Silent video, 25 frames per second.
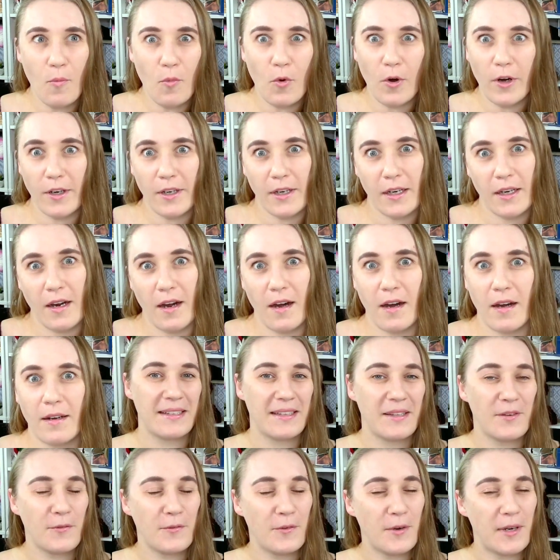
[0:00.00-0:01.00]
working on.
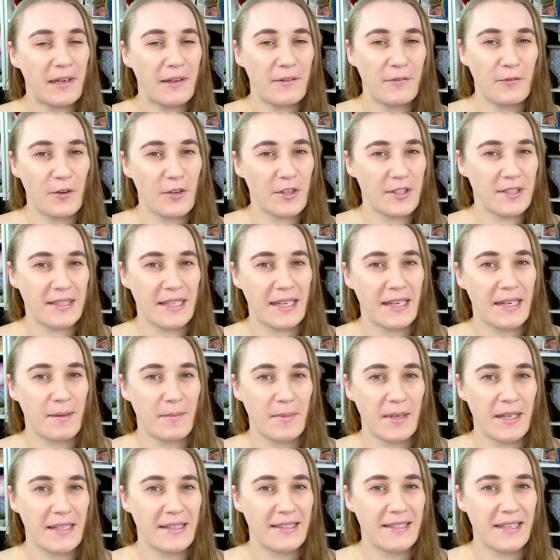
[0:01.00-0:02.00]
The very first thing
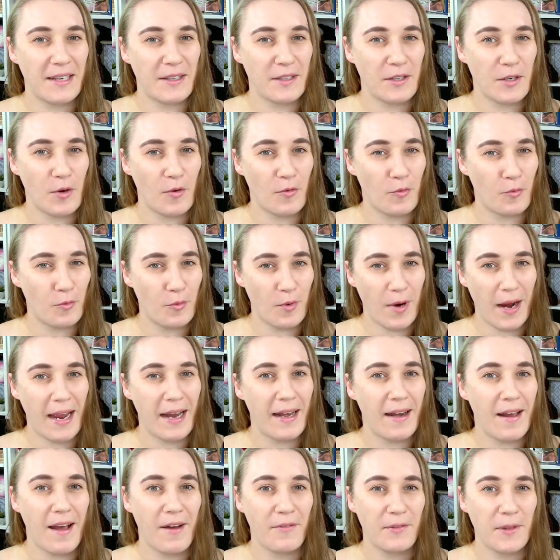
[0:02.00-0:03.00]
I'm going to tell you
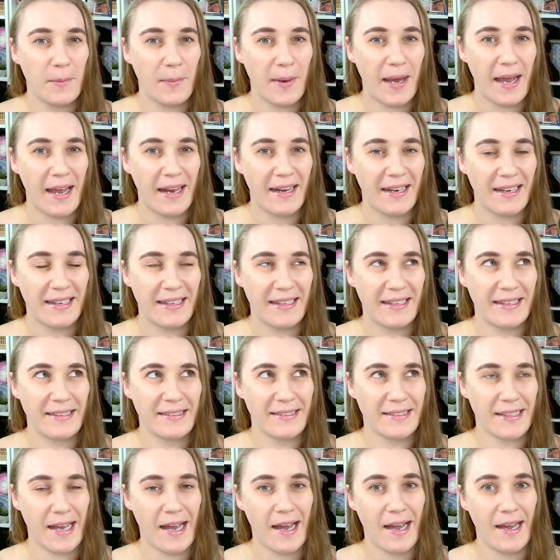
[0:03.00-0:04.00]
right off the bat
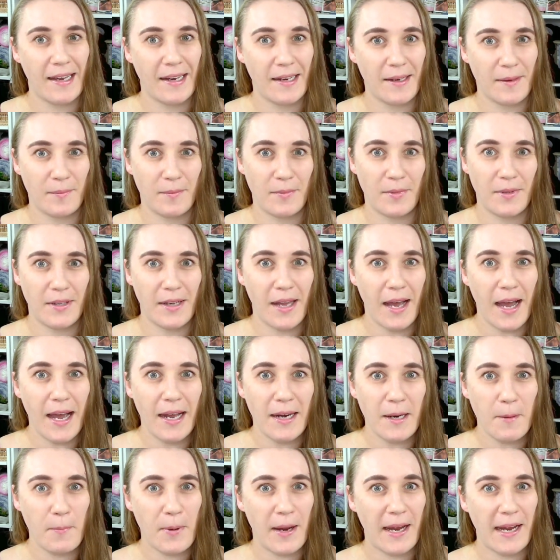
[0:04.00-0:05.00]
is I am
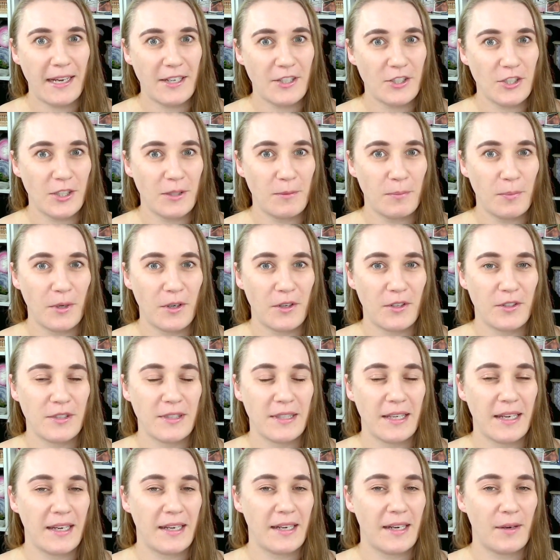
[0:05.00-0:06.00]
not a patient
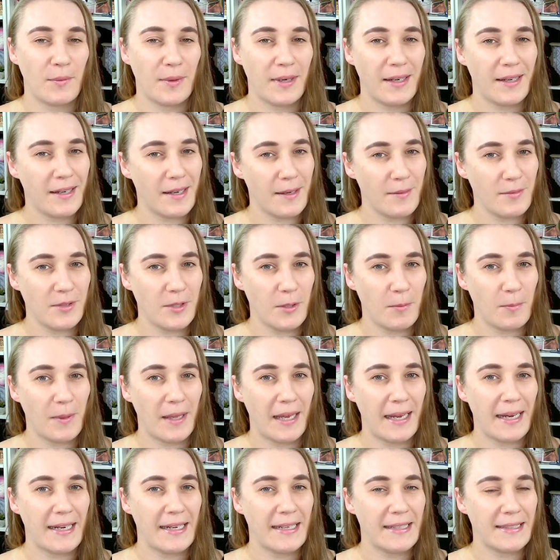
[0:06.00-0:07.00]
person, and when it comes to
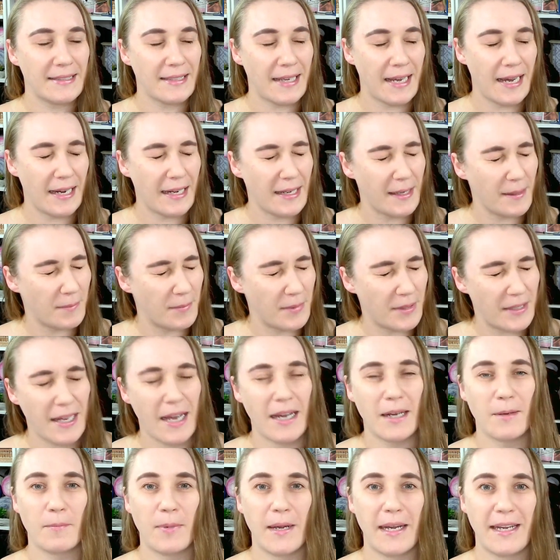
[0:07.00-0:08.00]
blankets, I am
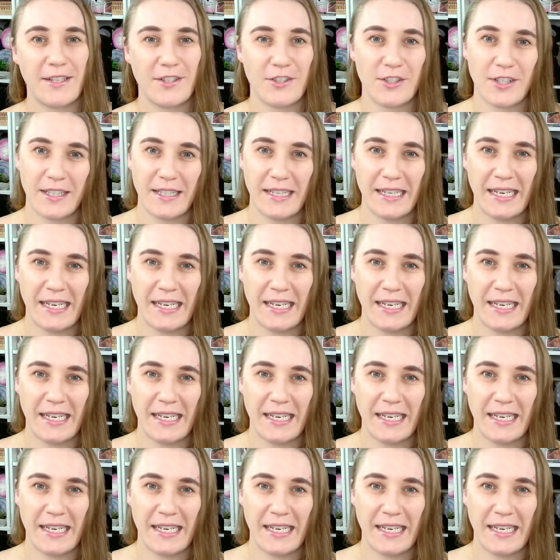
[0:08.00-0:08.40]
not patient.